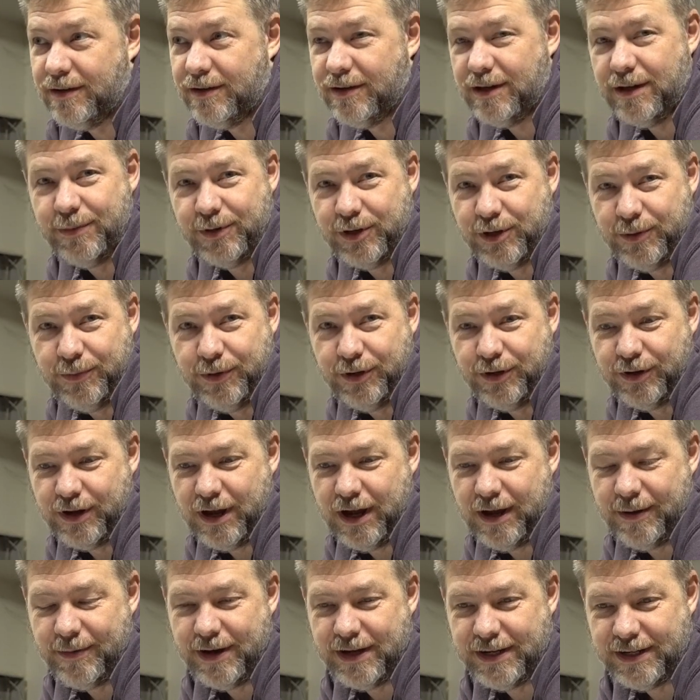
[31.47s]
I'm a computer
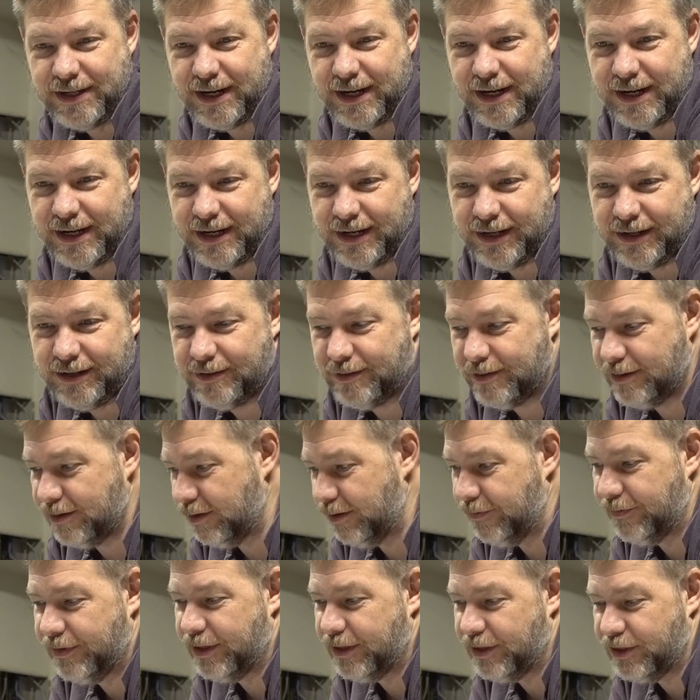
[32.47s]
guy by day,
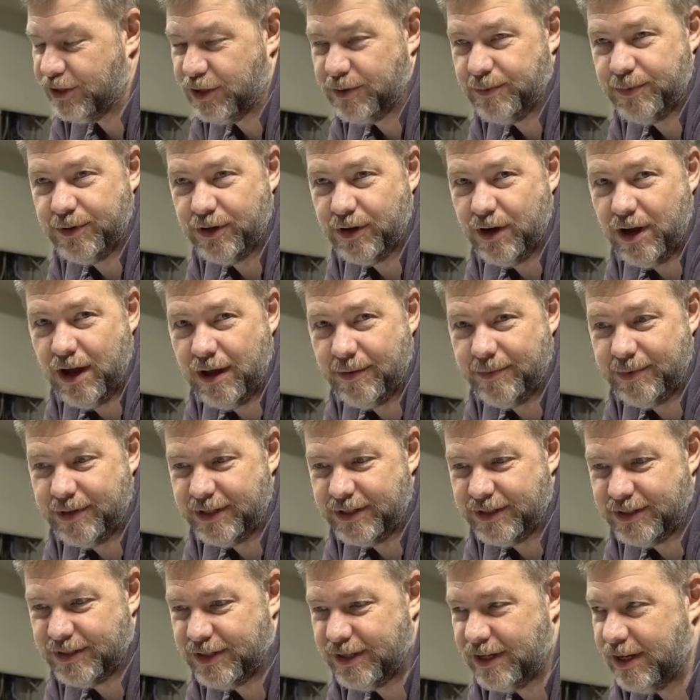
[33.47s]
a vintage computer
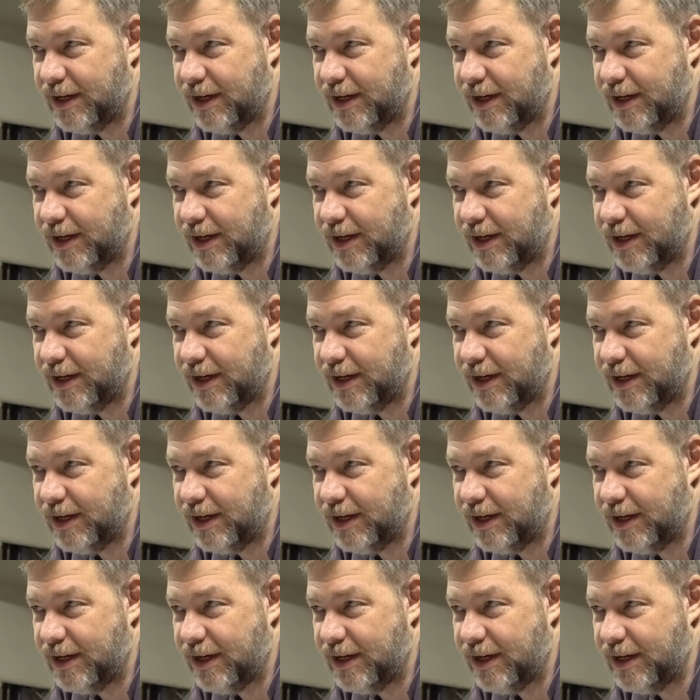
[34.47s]
hobbyist,